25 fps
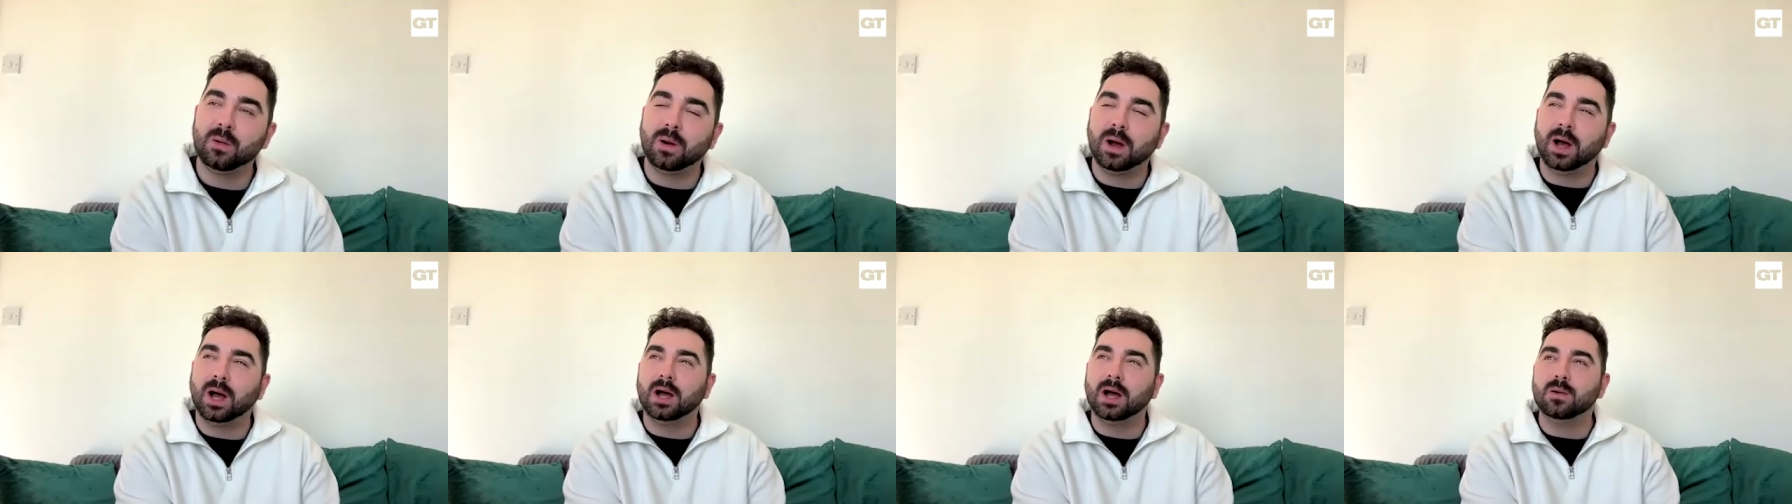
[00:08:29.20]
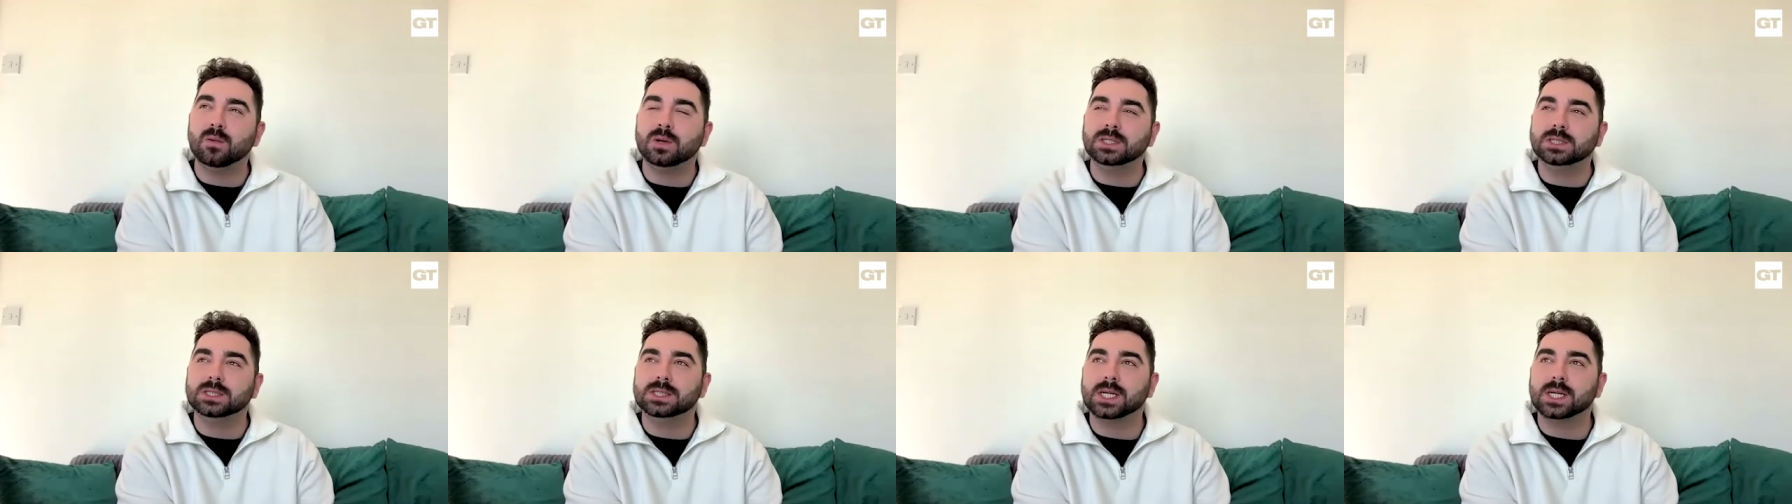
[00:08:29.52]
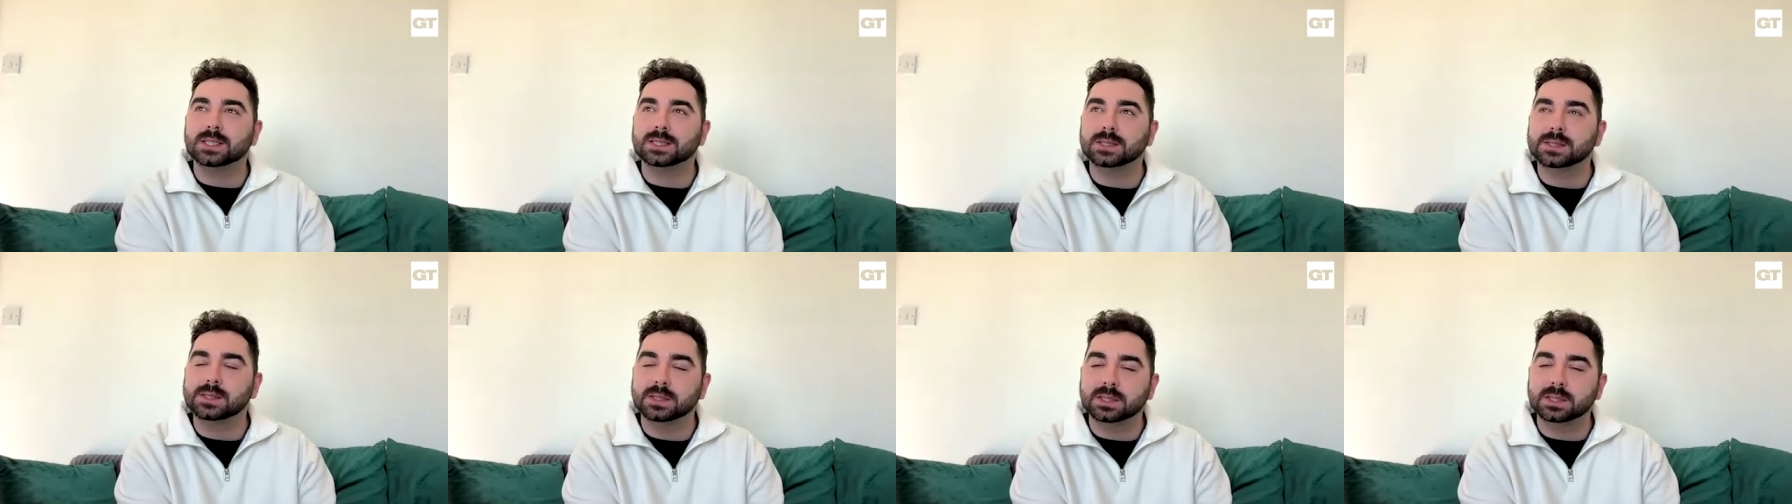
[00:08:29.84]
Oh, I wanted
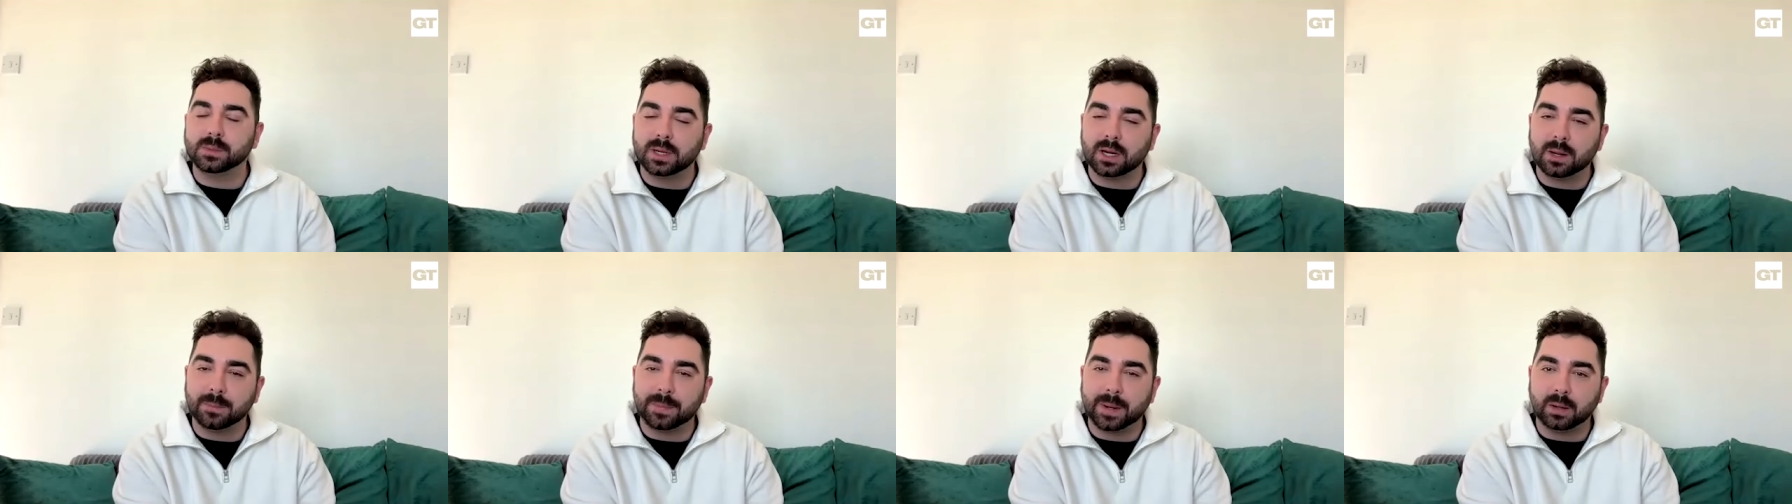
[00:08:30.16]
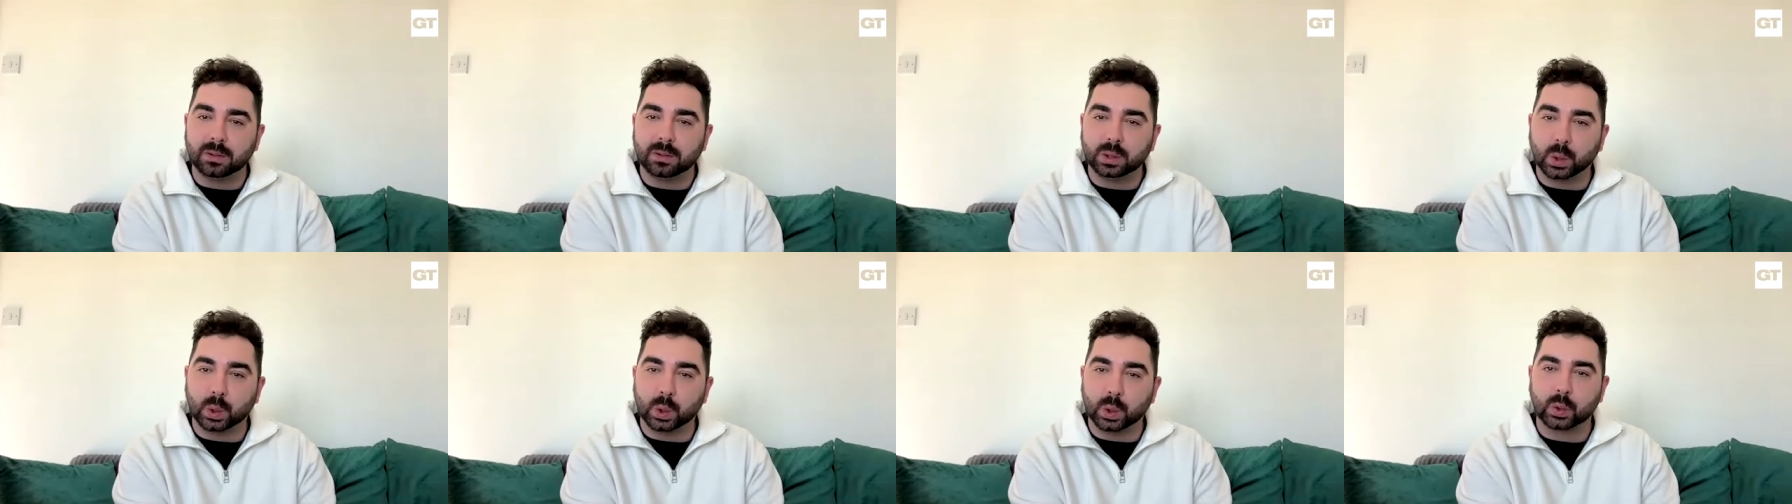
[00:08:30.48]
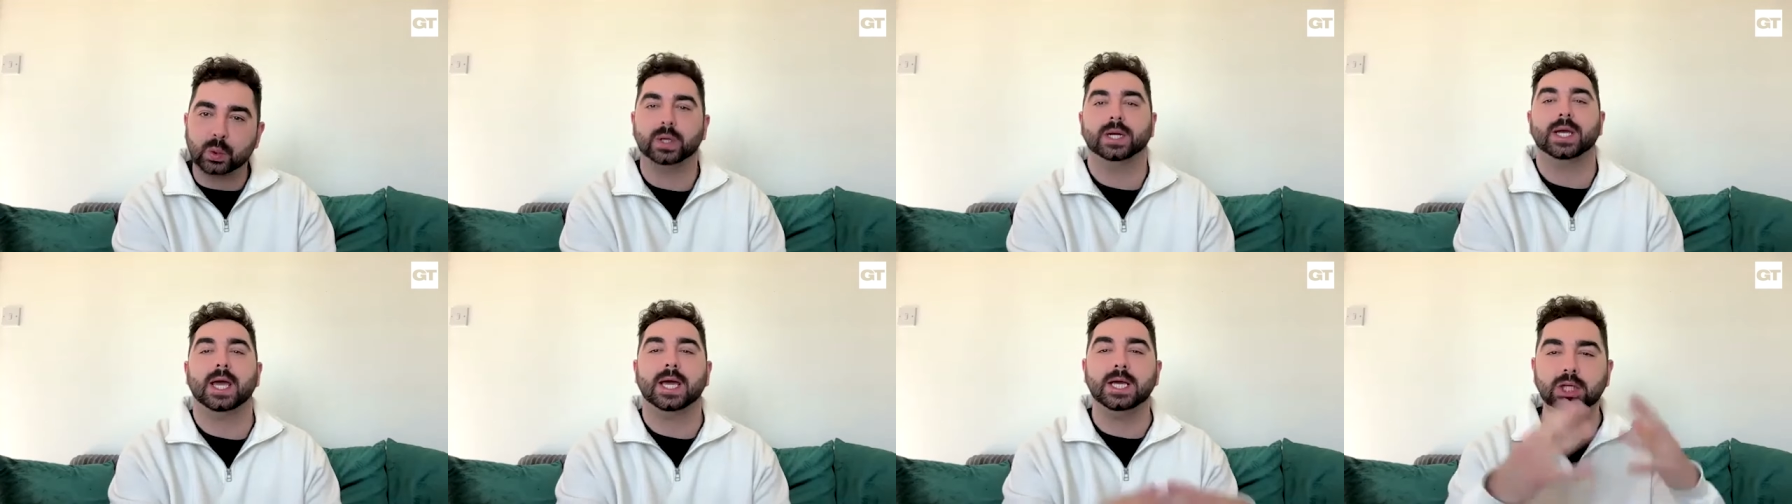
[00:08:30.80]
to ask you as well about your
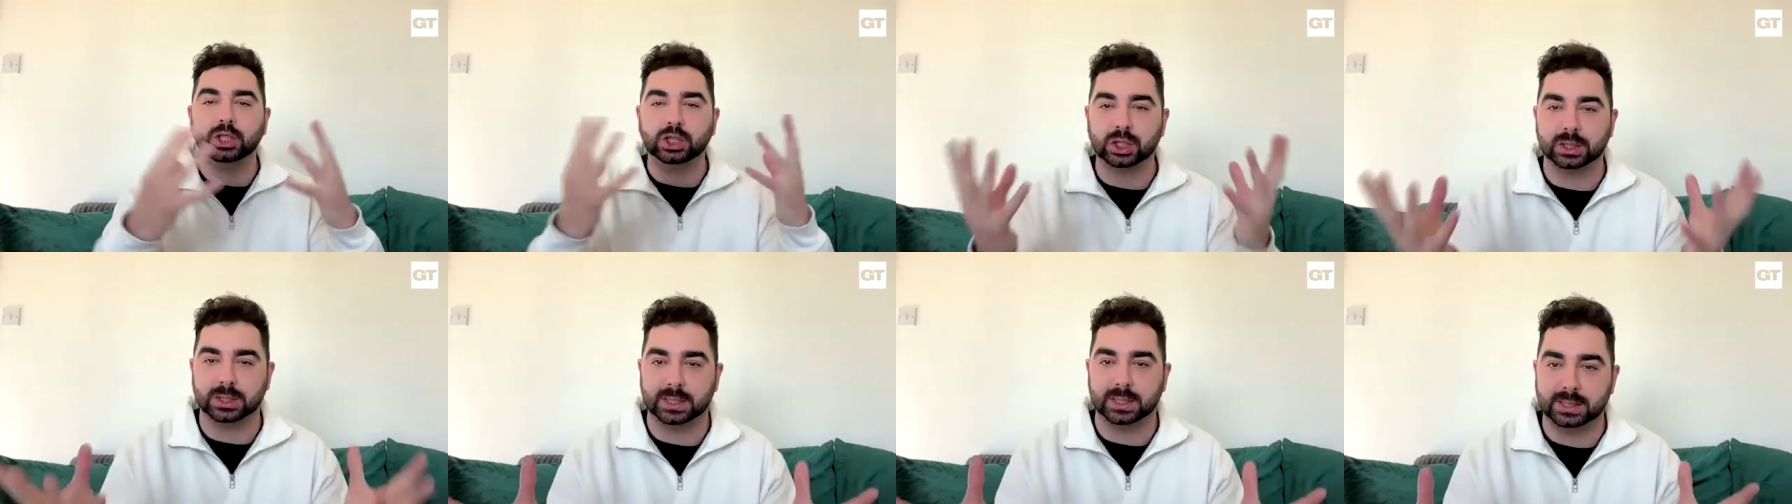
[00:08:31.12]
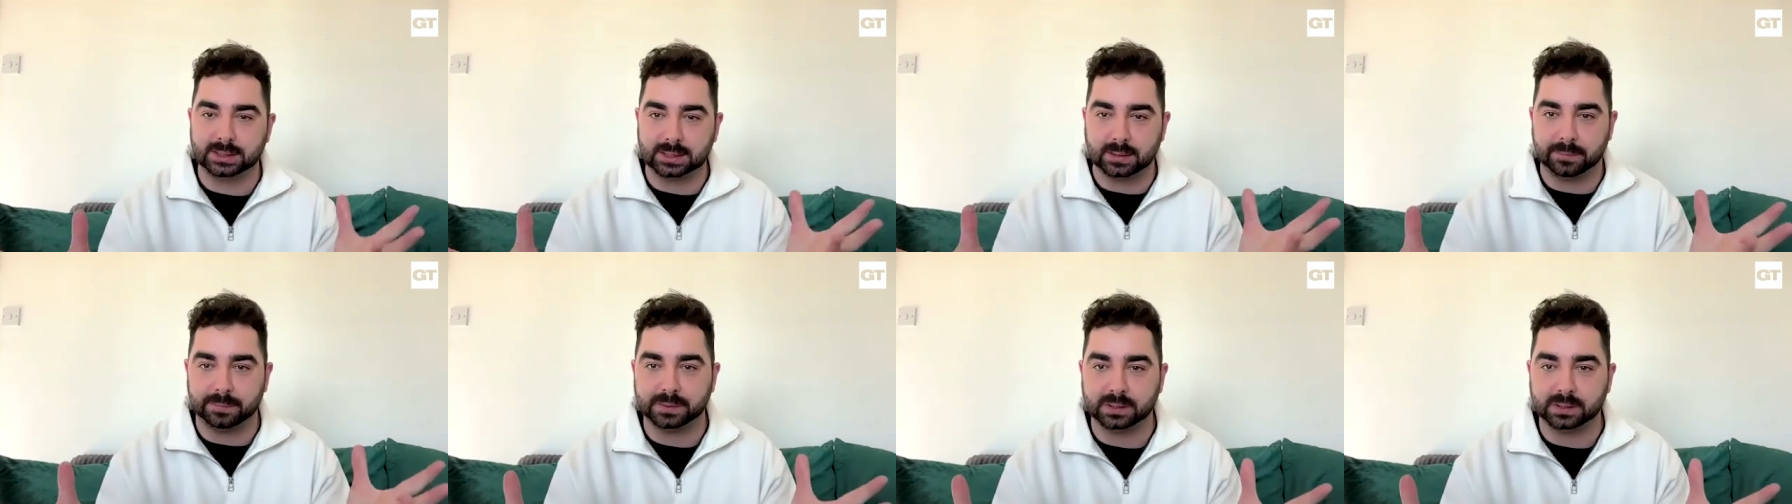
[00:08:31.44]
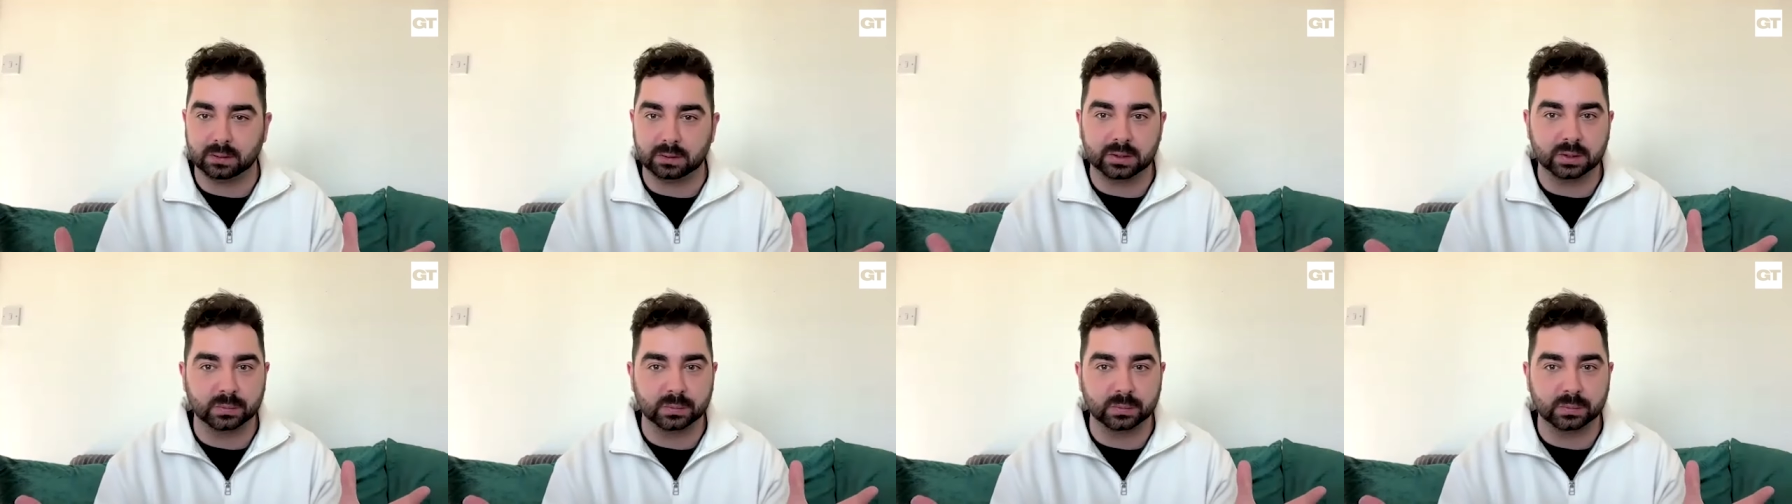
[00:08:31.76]
creation this episode,